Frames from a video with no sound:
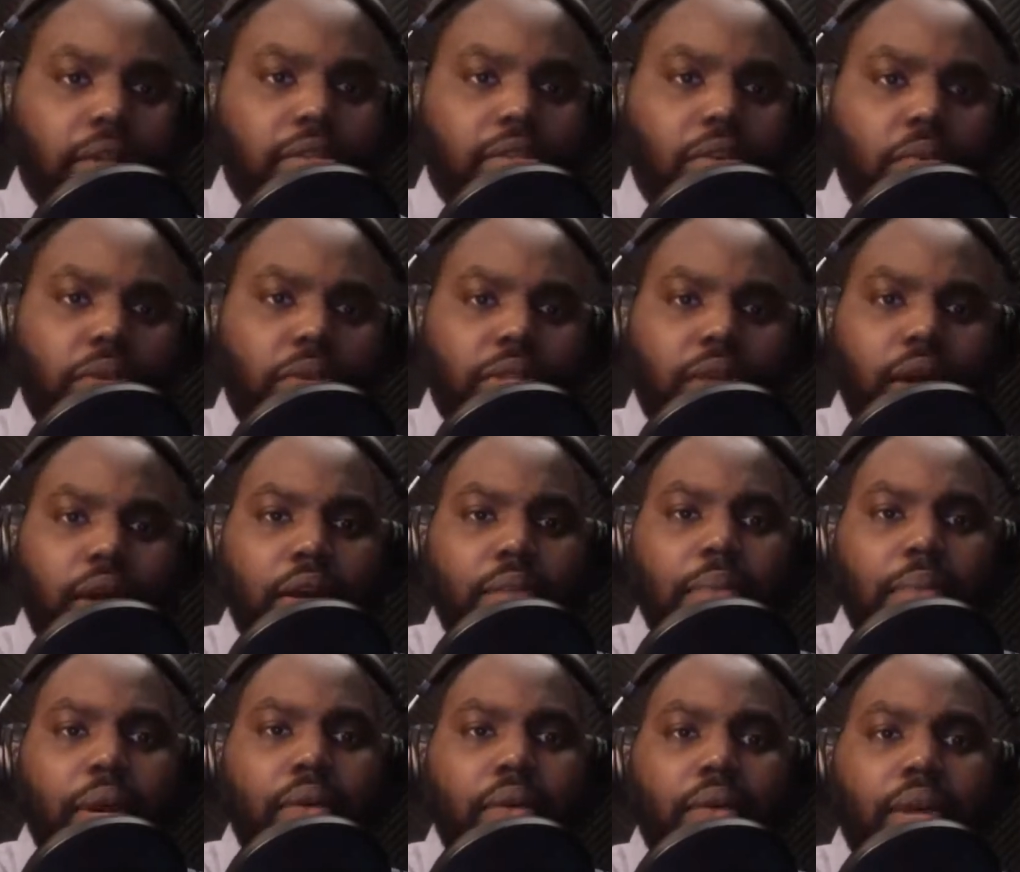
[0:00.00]
So we talk
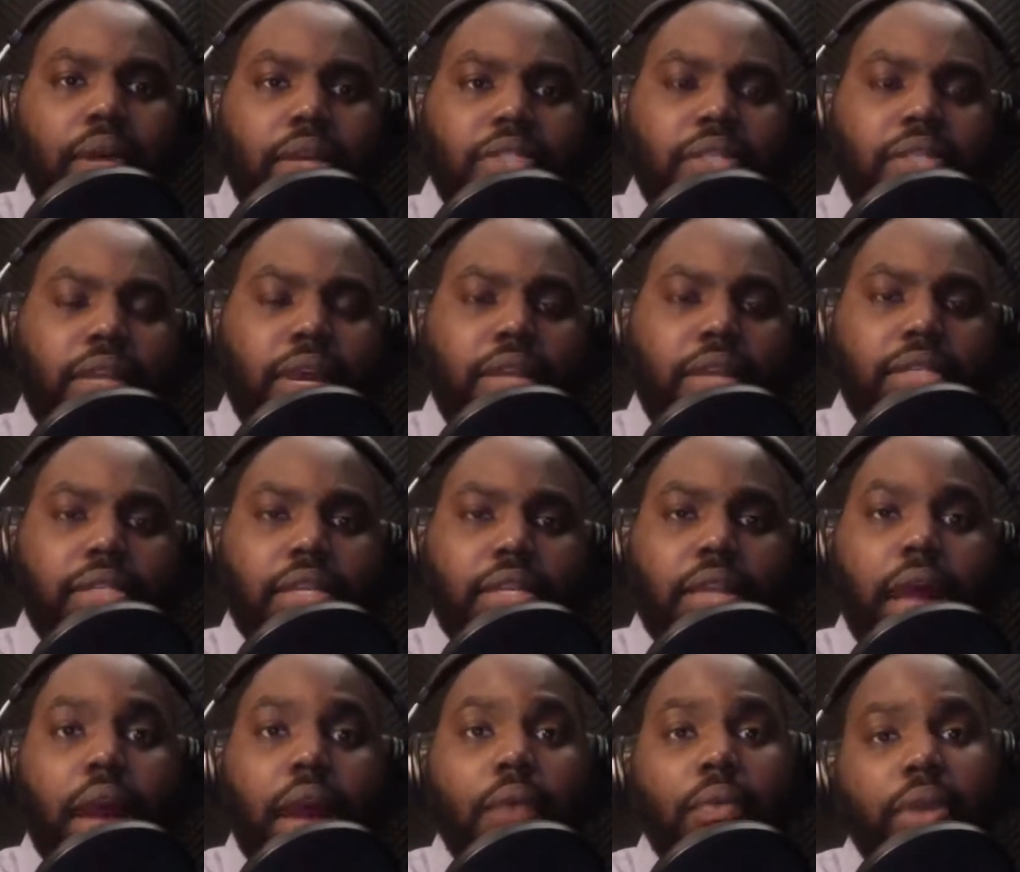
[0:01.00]
about education and
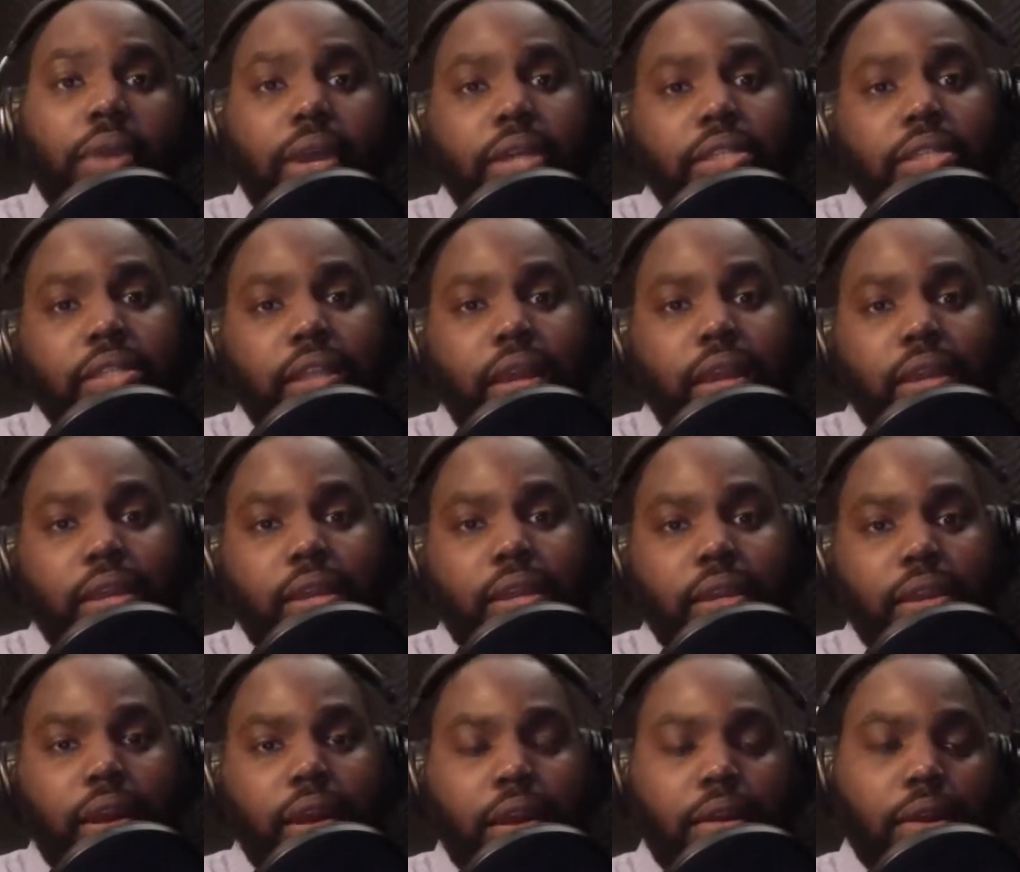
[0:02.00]
how we're educated in
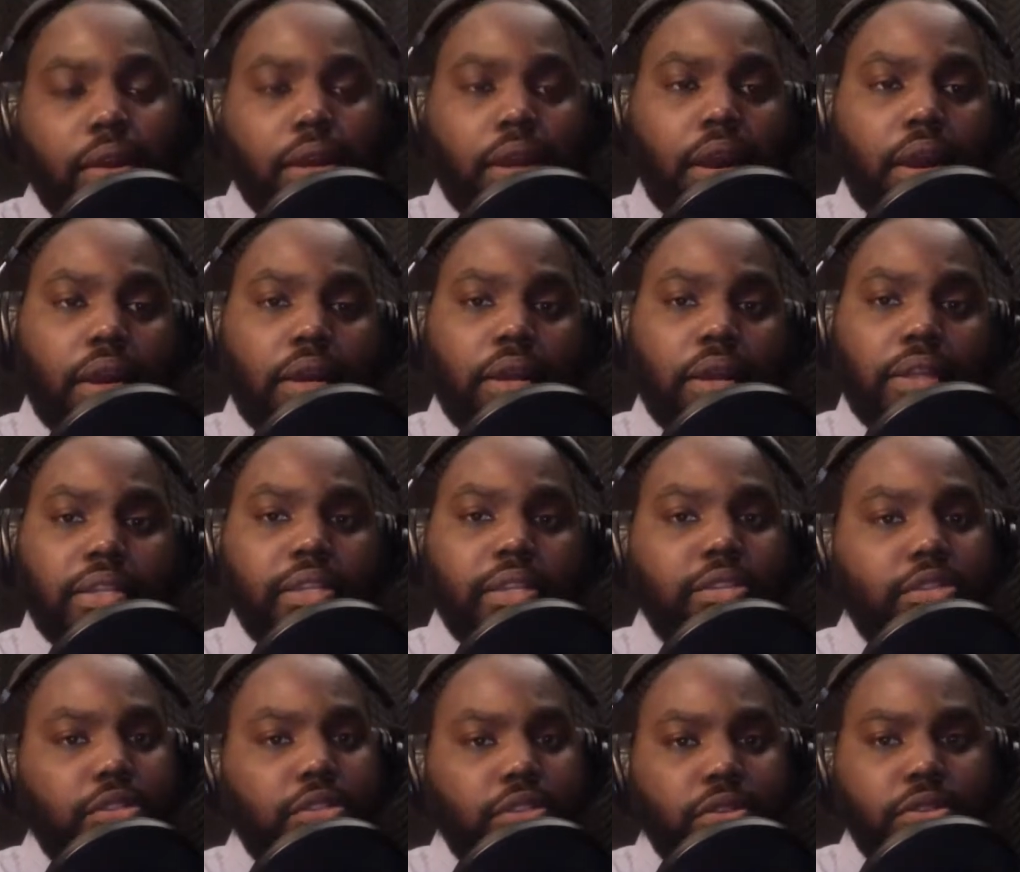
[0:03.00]
our
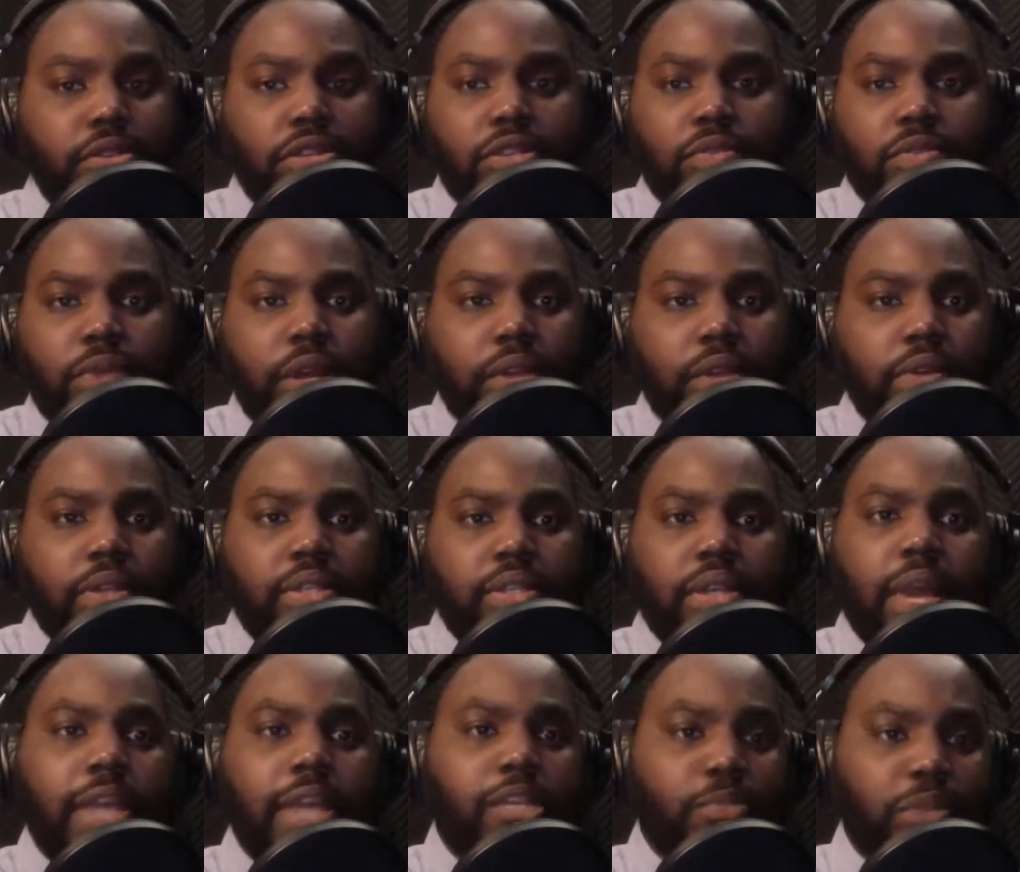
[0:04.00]
institutions, whether it's an
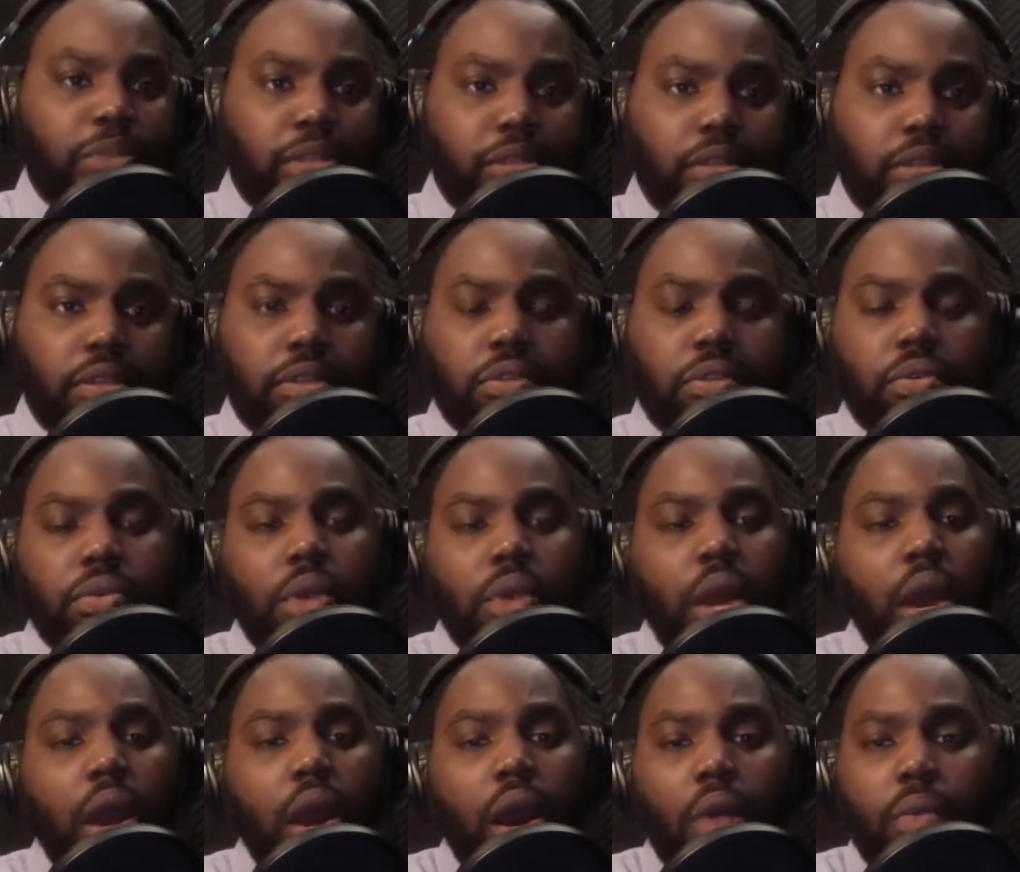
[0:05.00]
HBCU
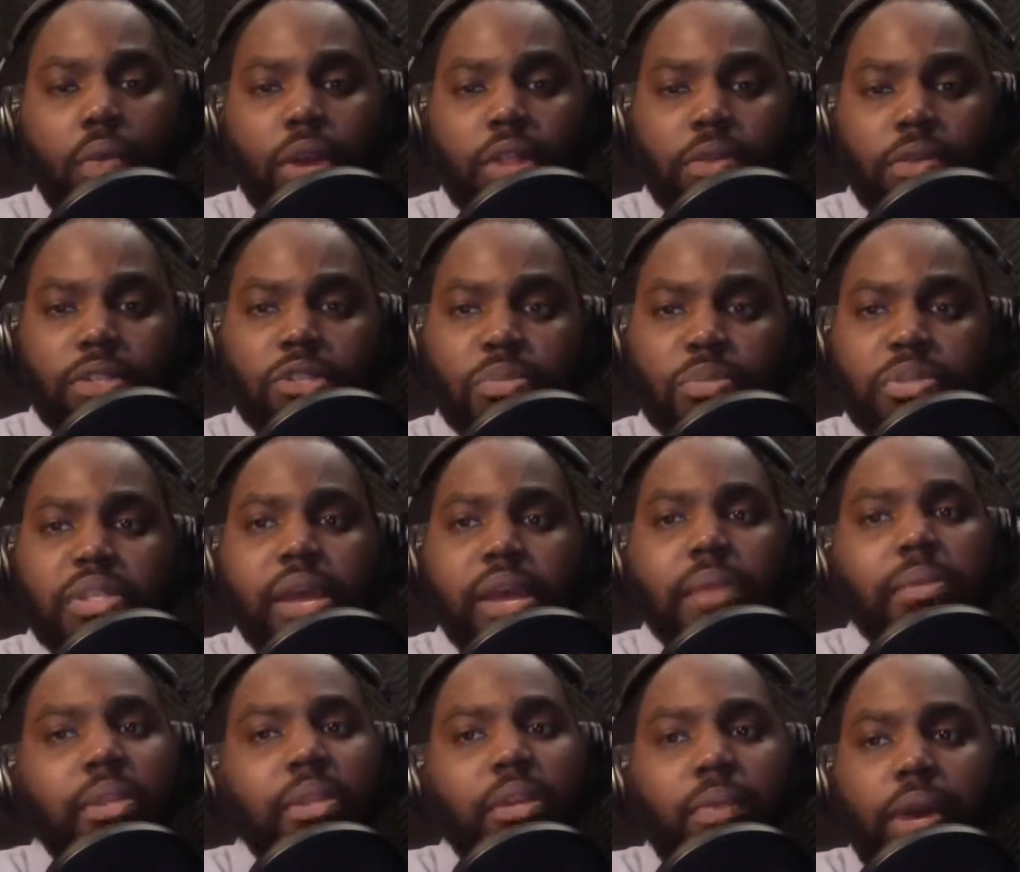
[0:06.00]
or whether it's a
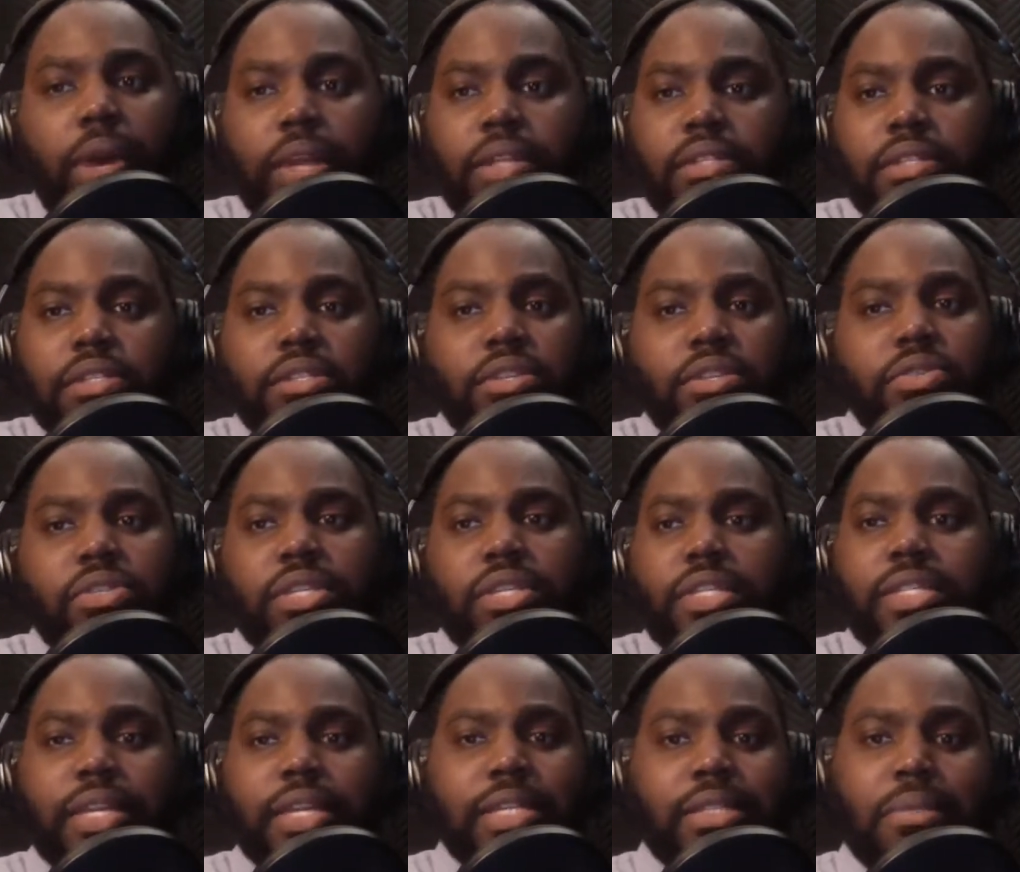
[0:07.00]
predominantly white institution, it
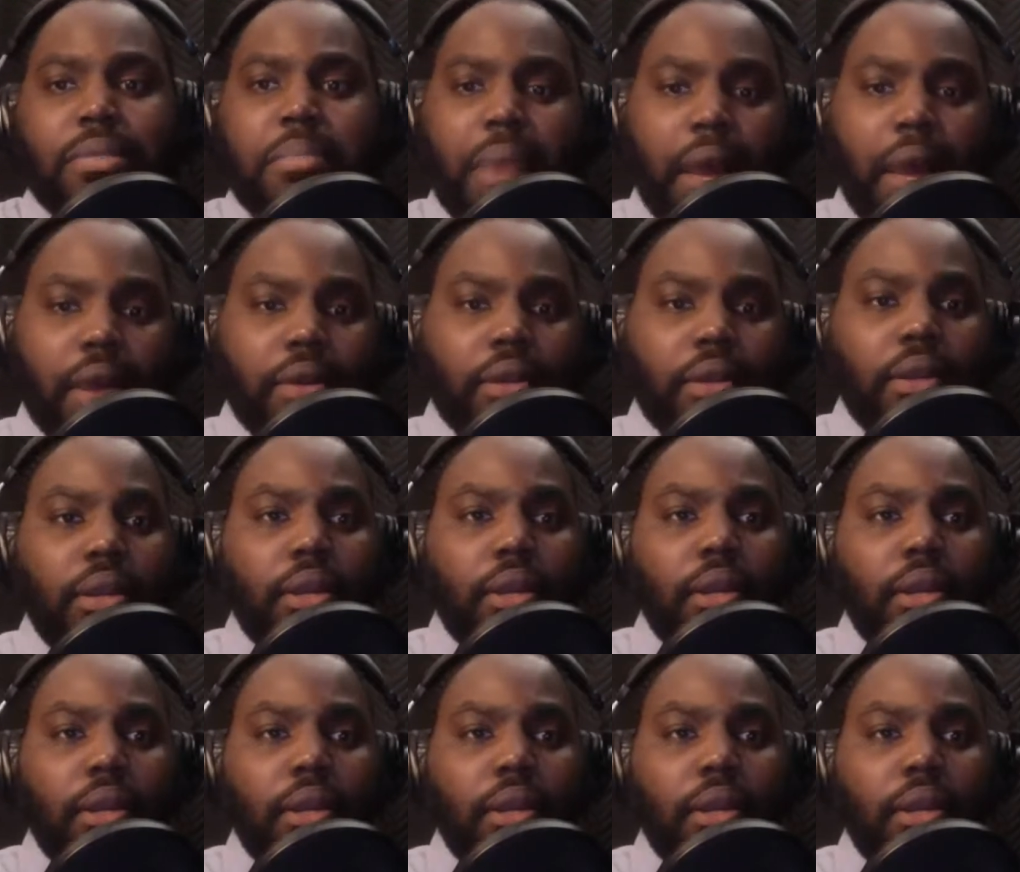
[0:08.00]
doesn't matter.